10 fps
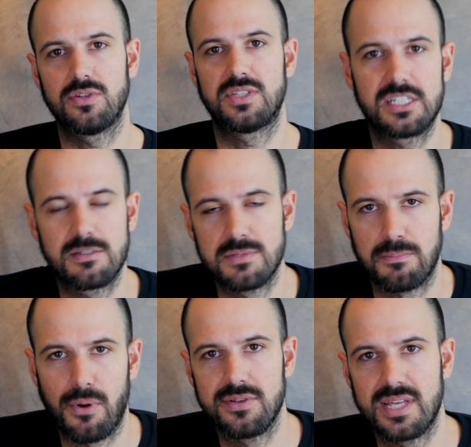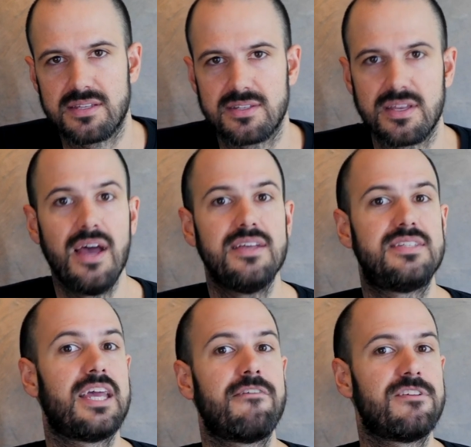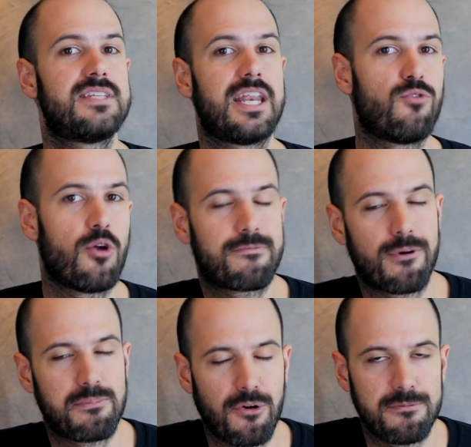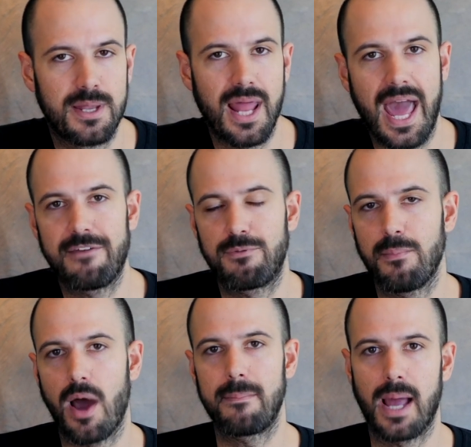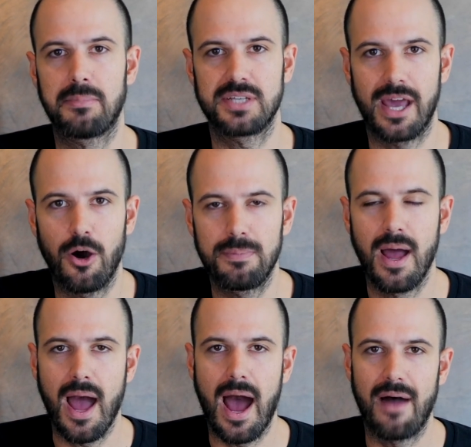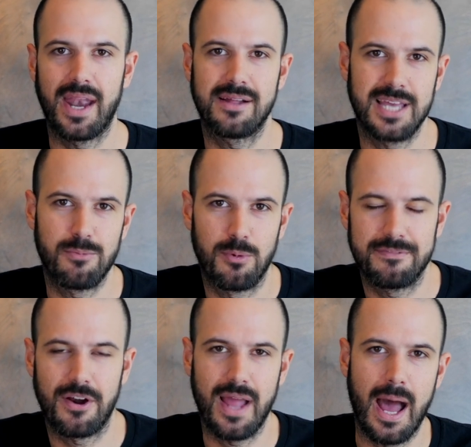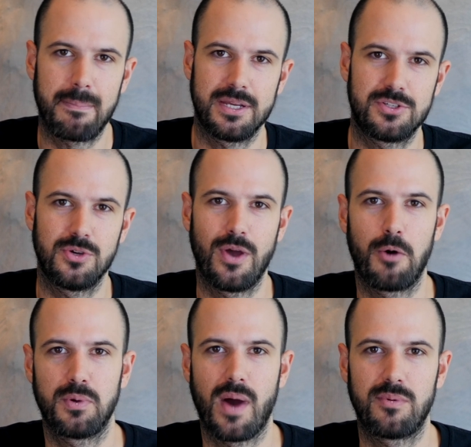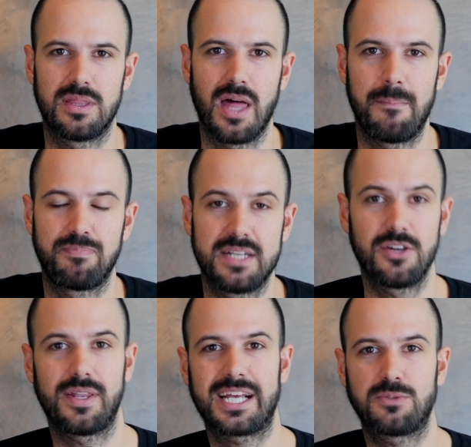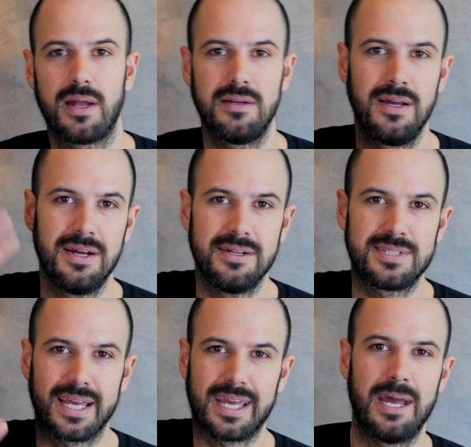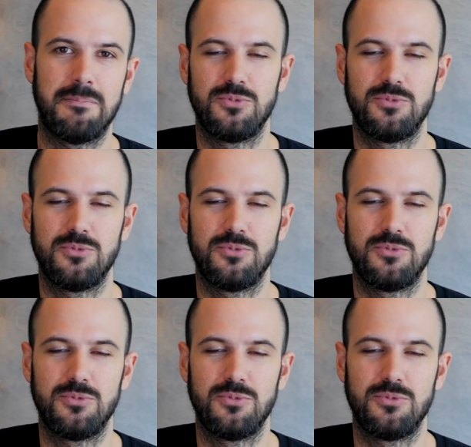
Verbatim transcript: your systems and processes, see if there's any room for improvement, and if we might be able to help, uh, then our team will be very happy to help you out with that. Until the next one, take care.